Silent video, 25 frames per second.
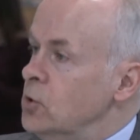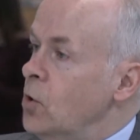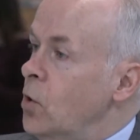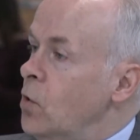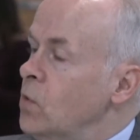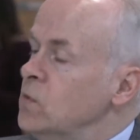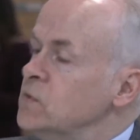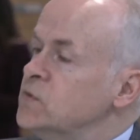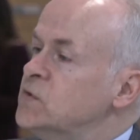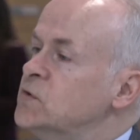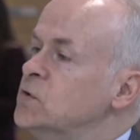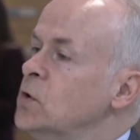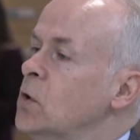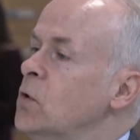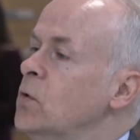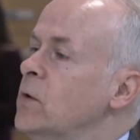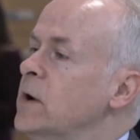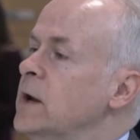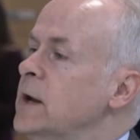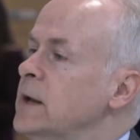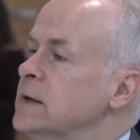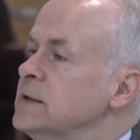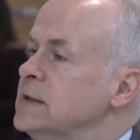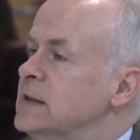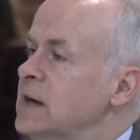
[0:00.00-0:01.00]
also
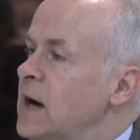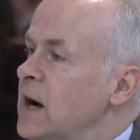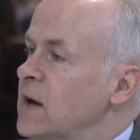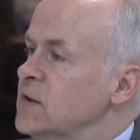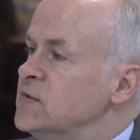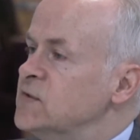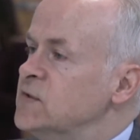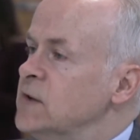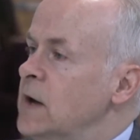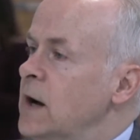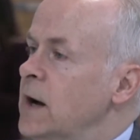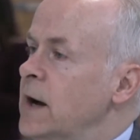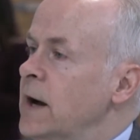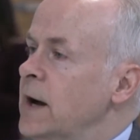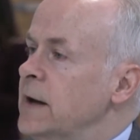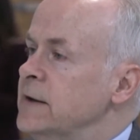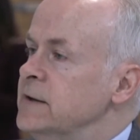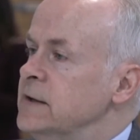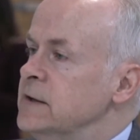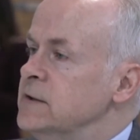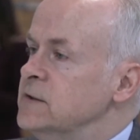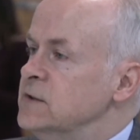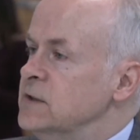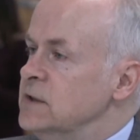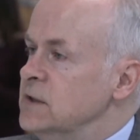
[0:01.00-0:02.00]
in Gaza
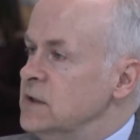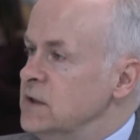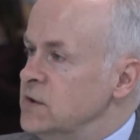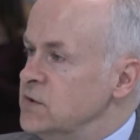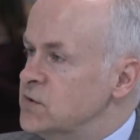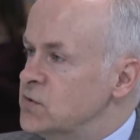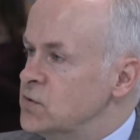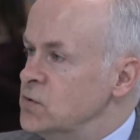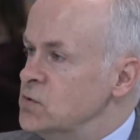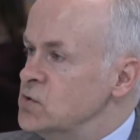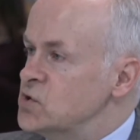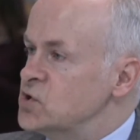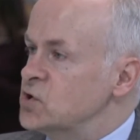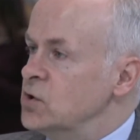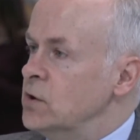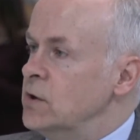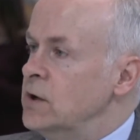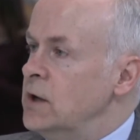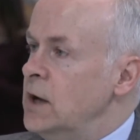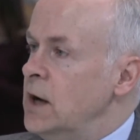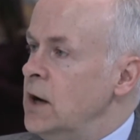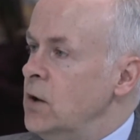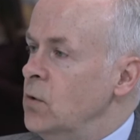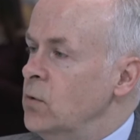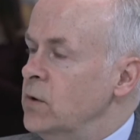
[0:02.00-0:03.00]
and in the intrusion
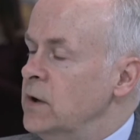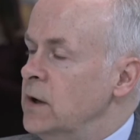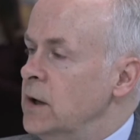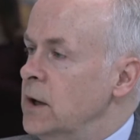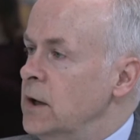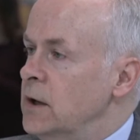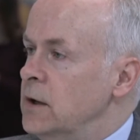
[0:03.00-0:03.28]
now